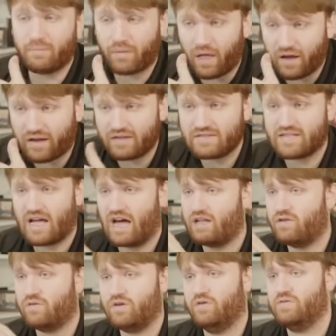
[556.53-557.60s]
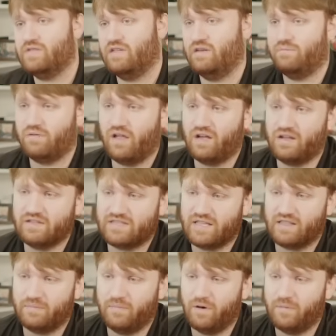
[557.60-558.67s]
plugins. I don't use any plugins at
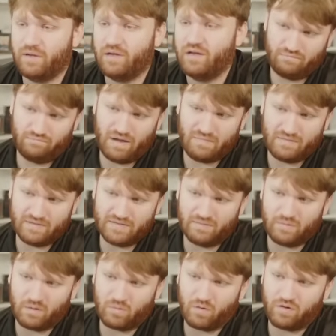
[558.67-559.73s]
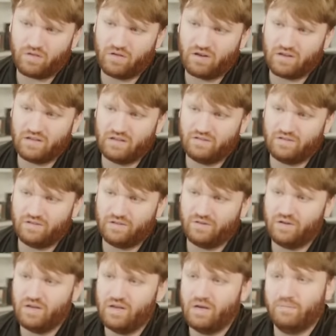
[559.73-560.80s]
the moment. Might be something worth looking into,
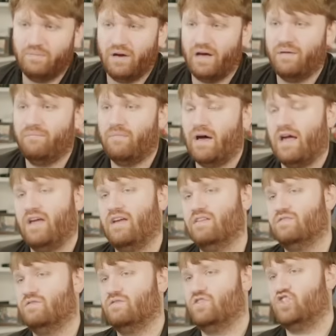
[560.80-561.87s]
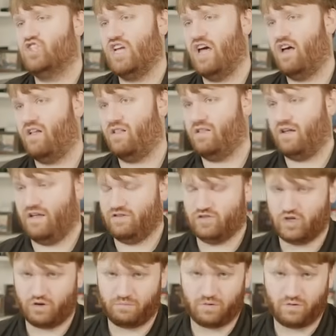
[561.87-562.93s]
but my shell and
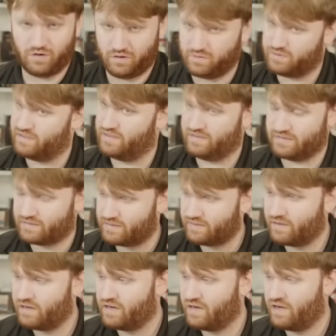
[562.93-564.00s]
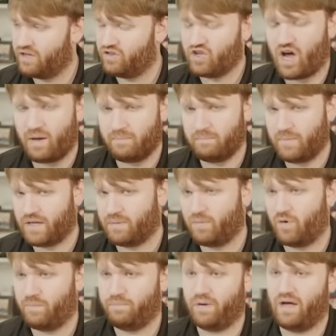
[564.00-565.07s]
terminal use is not
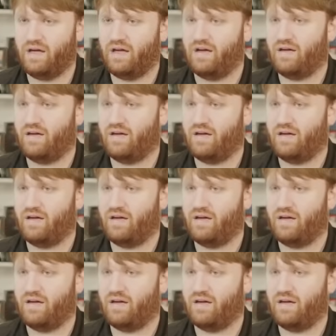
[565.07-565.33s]
minimal, but